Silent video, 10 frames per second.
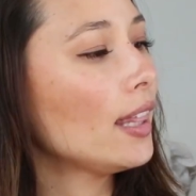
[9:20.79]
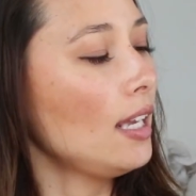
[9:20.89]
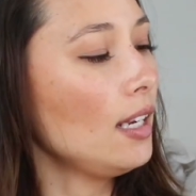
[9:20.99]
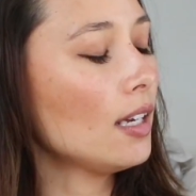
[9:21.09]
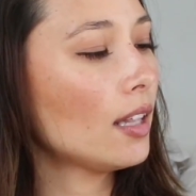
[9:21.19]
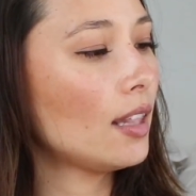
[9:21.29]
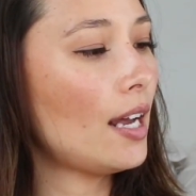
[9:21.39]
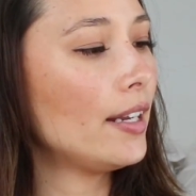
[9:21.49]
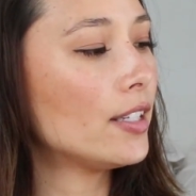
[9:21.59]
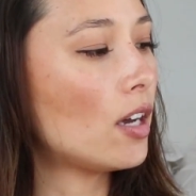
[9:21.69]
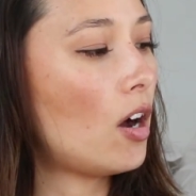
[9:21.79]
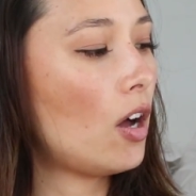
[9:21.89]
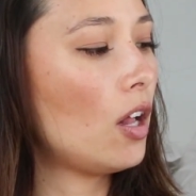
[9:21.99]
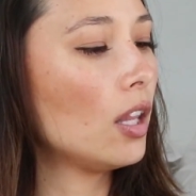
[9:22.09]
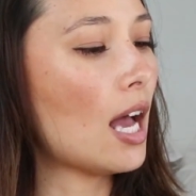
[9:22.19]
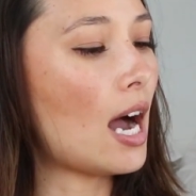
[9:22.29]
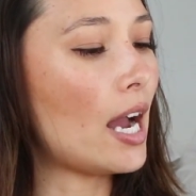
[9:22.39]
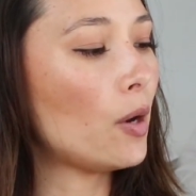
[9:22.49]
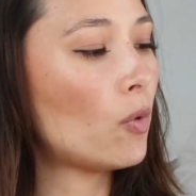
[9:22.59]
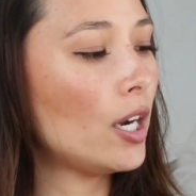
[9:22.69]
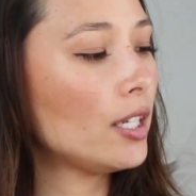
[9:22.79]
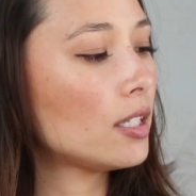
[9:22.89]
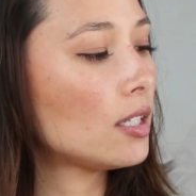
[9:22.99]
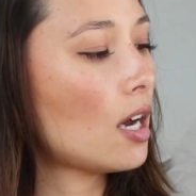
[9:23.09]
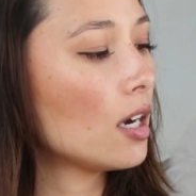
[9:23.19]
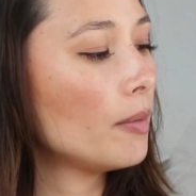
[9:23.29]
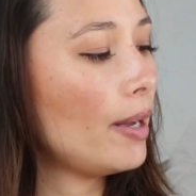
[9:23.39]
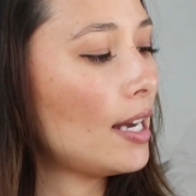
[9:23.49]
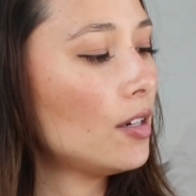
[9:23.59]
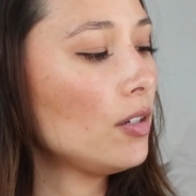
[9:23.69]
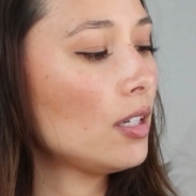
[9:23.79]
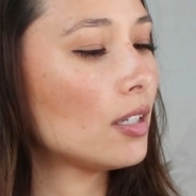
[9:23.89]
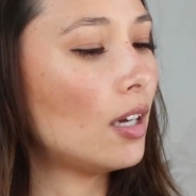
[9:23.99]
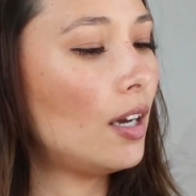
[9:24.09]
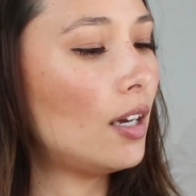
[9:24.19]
think that is all I wanted to talk about.